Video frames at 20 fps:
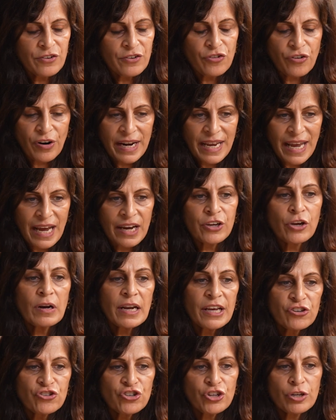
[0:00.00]

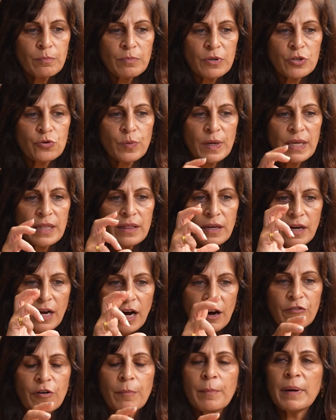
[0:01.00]
triangulation between the
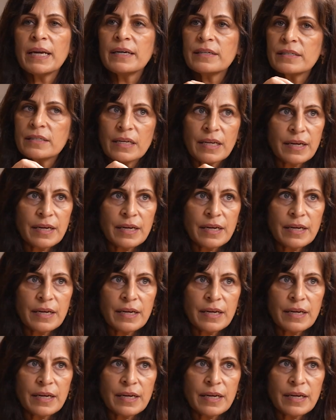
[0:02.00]
government,